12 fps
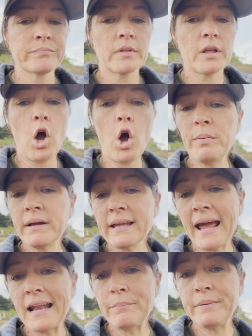open
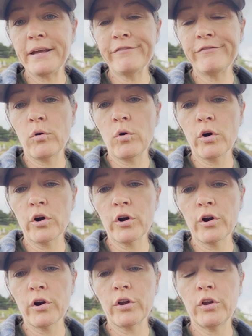canopy
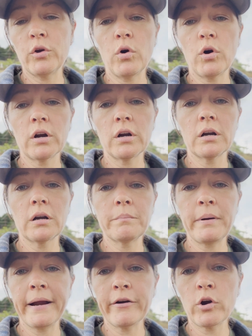for your
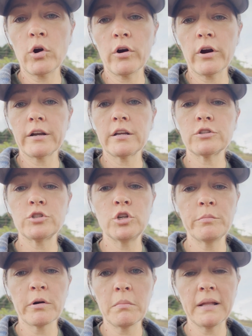paragourd,
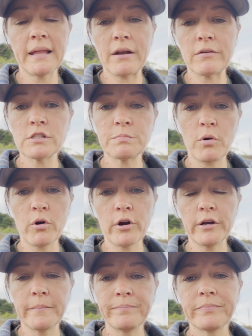tuber
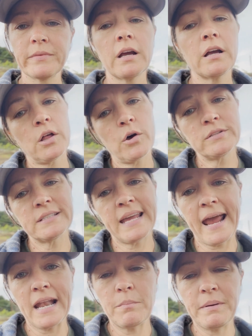melanosporum, closed
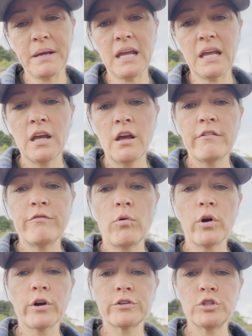canopy
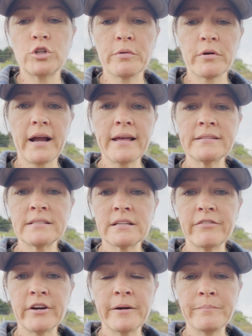for tuber
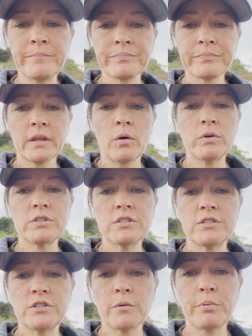aestivum, which
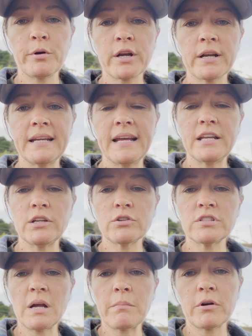is your burgundy and your
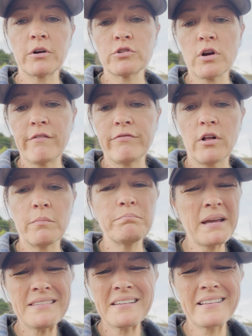summer truffle.
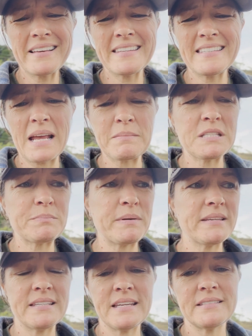Basically the same
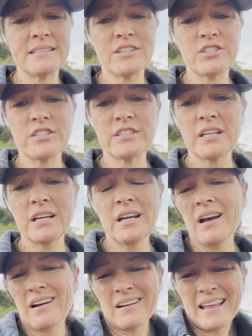species, they just
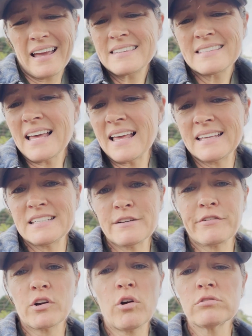are like slightly
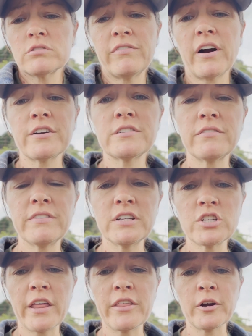different cultivars of
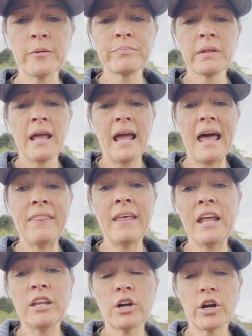each other. And
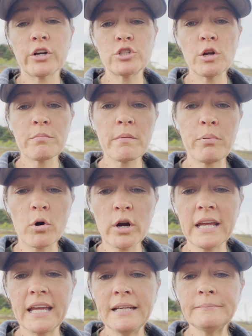then your tuber
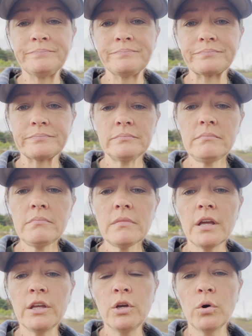borky,
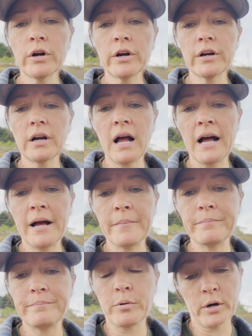your
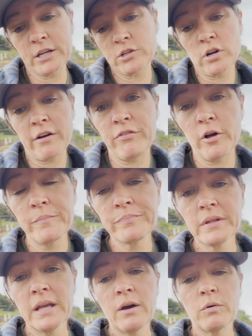borky truffle,
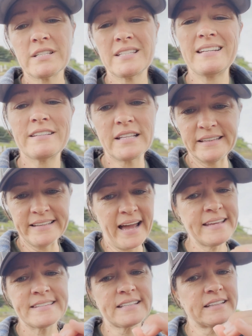which is a
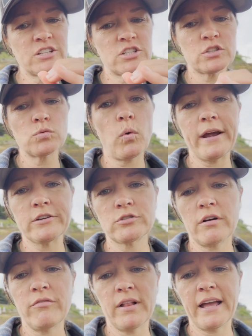nice, delicious white
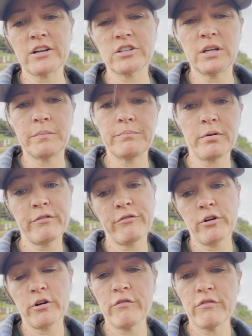truffle. I actually
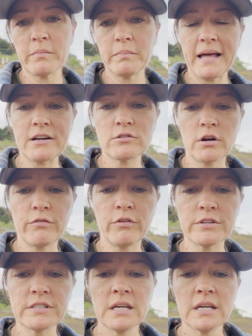prefer it over the black truffles.